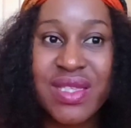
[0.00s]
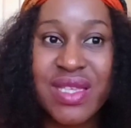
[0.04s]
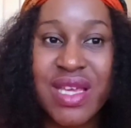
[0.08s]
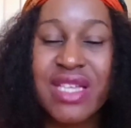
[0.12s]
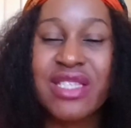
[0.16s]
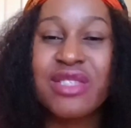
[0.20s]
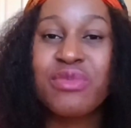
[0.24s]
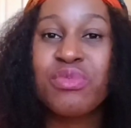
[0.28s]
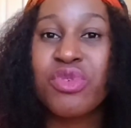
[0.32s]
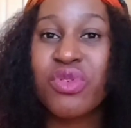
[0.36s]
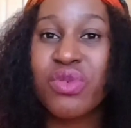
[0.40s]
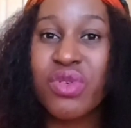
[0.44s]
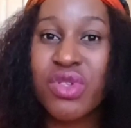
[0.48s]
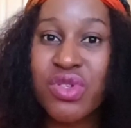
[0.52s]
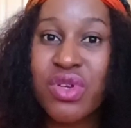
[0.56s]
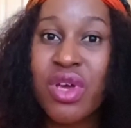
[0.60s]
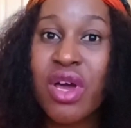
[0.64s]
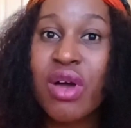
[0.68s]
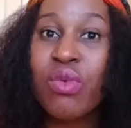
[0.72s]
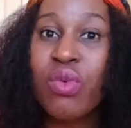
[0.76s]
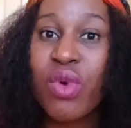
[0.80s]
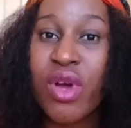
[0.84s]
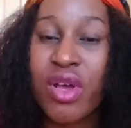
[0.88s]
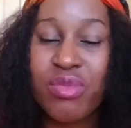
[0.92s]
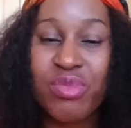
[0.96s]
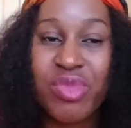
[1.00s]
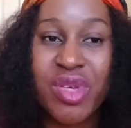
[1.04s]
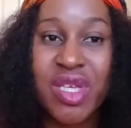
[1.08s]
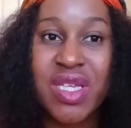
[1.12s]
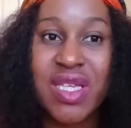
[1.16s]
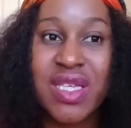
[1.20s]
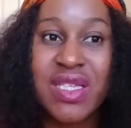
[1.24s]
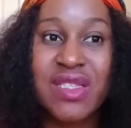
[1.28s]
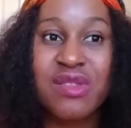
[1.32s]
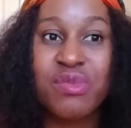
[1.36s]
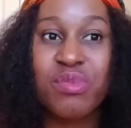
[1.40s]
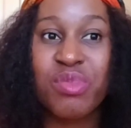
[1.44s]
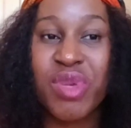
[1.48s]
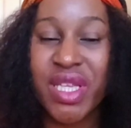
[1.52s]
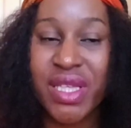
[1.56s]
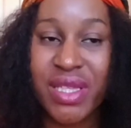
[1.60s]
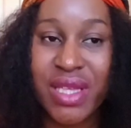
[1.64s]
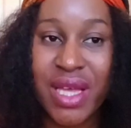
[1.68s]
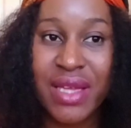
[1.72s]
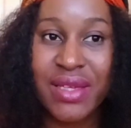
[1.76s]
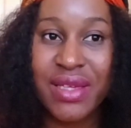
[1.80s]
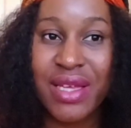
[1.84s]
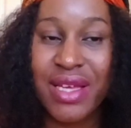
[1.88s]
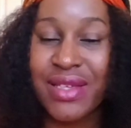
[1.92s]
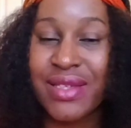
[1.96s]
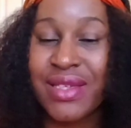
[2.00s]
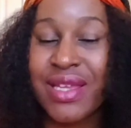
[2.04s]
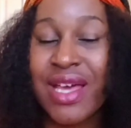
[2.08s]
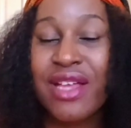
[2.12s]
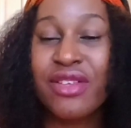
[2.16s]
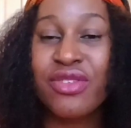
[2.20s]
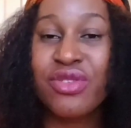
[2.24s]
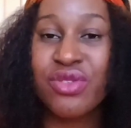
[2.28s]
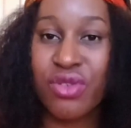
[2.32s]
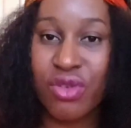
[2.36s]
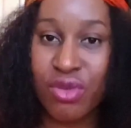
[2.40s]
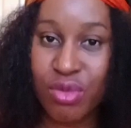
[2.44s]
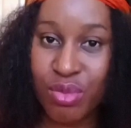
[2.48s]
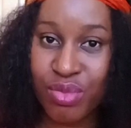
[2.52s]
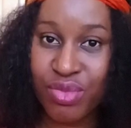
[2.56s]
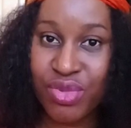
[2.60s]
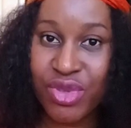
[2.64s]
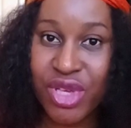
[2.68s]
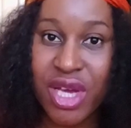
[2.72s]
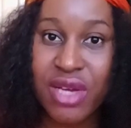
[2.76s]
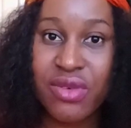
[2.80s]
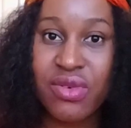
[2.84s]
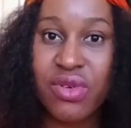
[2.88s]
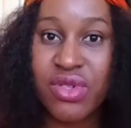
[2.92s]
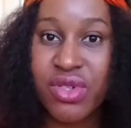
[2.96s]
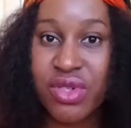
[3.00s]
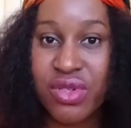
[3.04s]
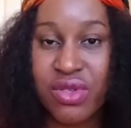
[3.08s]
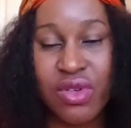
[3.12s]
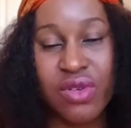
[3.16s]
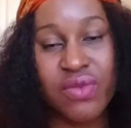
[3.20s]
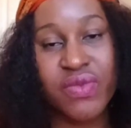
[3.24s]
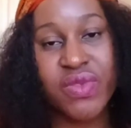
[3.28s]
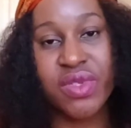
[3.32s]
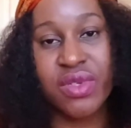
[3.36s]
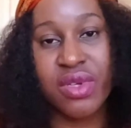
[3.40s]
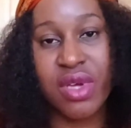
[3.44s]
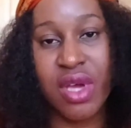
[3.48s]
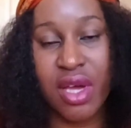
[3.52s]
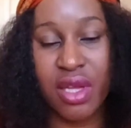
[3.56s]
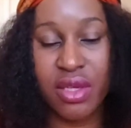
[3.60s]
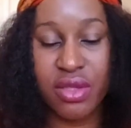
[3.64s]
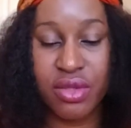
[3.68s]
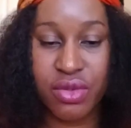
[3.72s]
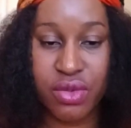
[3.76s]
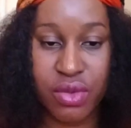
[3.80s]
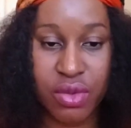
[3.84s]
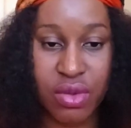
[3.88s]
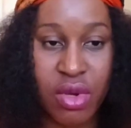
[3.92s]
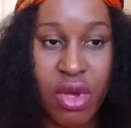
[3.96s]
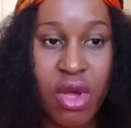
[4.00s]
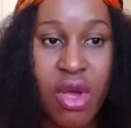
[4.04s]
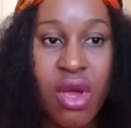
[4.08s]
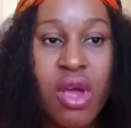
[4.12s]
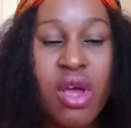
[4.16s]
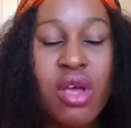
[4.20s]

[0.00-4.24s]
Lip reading: their spiritual well-being is better than that job you're rushing off to go and do.